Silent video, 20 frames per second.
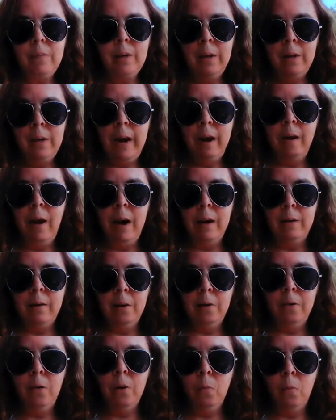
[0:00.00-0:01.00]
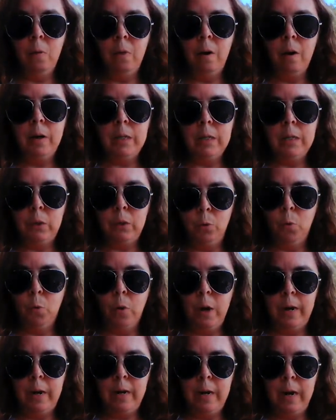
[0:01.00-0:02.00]
Now, I know that we're not at school
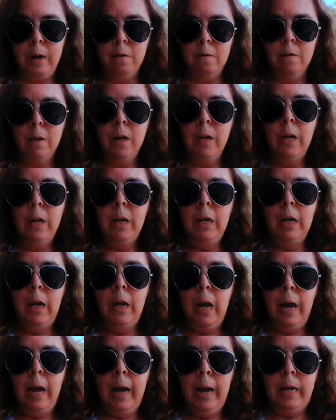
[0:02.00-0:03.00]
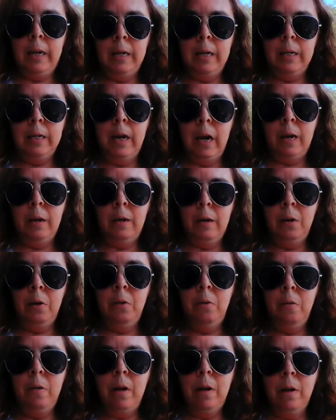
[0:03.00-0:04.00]
right now, and I
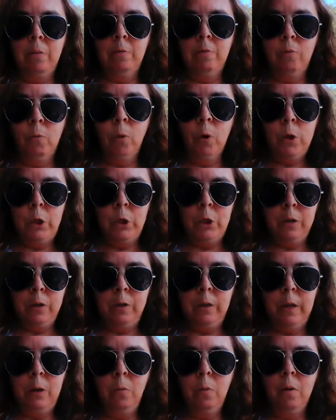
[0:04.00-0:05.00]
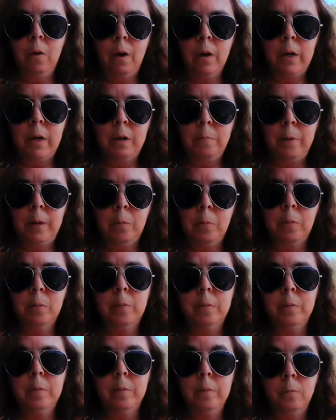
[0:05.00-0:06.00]
know that unfortunately we're not going to be
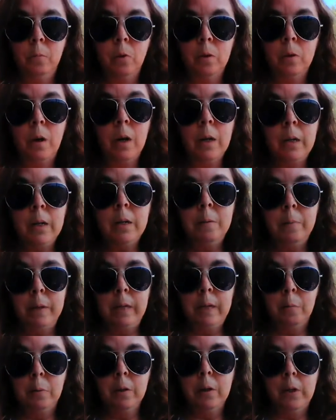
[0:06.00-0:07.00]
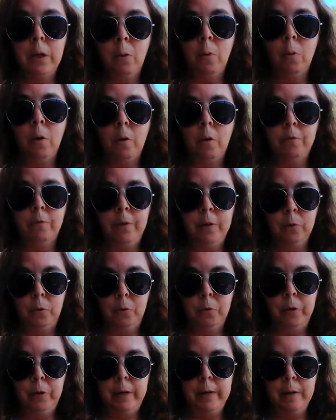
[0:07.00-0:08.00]
able we're not going to be able to go on our field
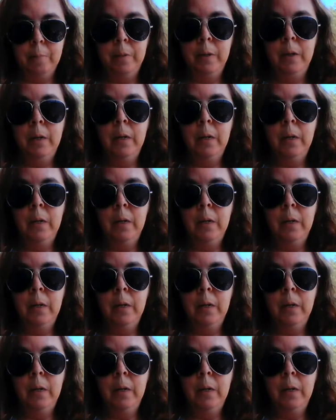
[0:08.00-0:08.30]
trip